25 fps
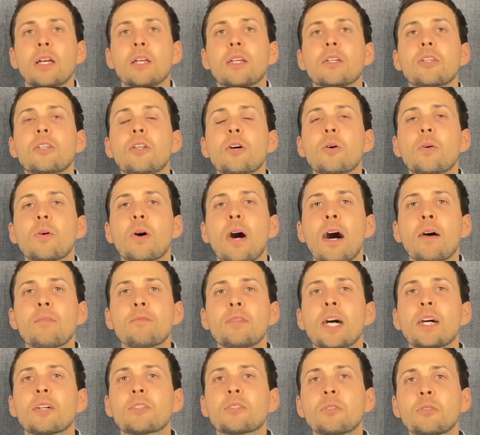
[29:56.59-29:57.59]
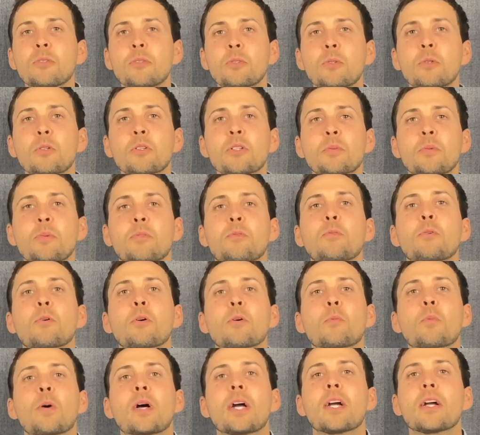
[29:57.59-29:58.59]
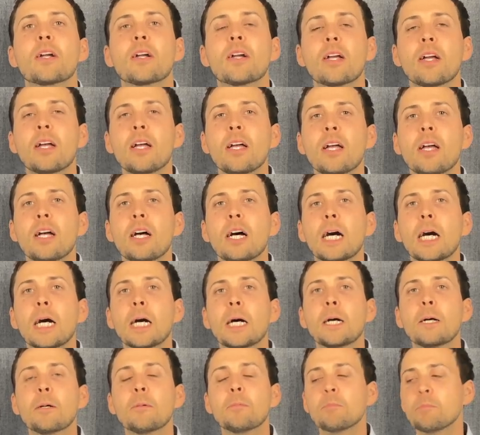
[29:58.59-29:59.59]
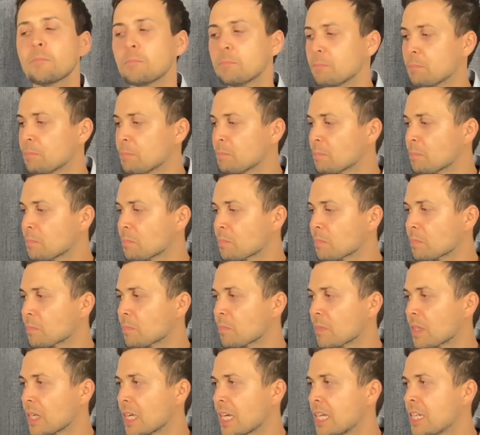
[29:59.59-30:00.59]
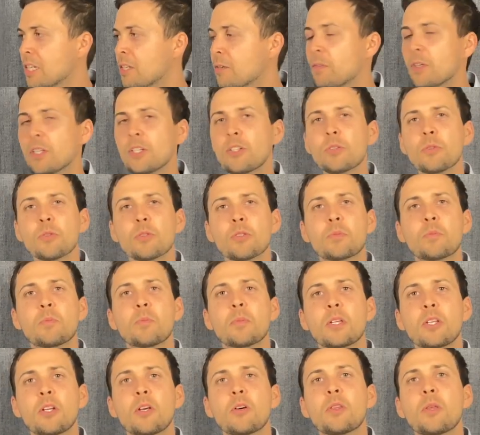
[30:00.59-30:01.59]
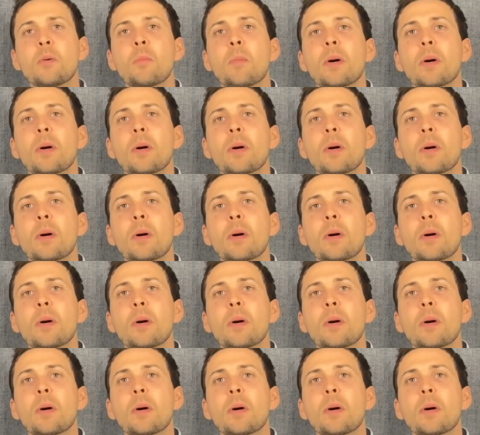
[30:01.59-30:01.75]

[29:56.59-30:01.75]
You know, I've knocked on doors before where um, individuals, you know, they